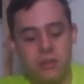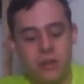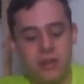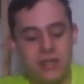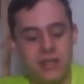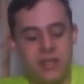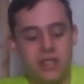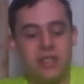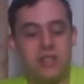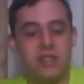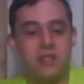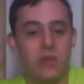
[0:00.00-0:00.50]

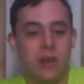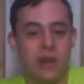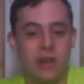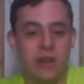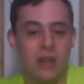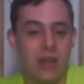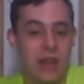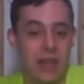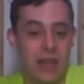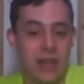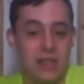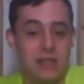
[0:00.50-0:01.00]
position to where you
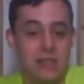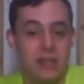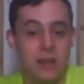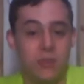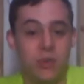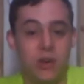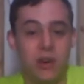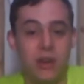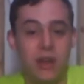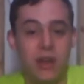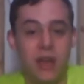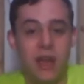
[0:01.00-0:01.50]
could hit
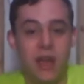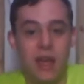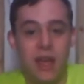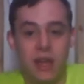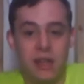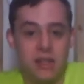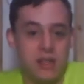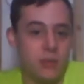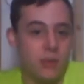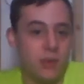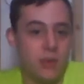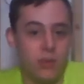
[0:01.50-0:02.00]
someone
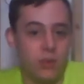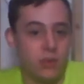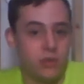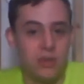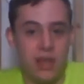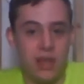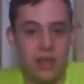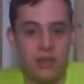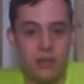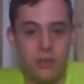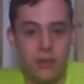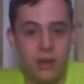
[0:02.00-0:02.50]
and someone rolls
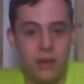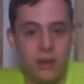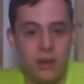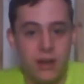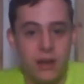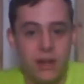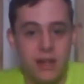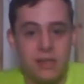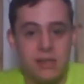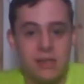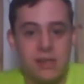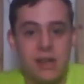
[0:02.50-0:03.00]
like 3
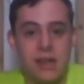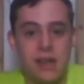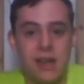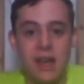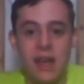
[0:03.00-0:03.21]
crits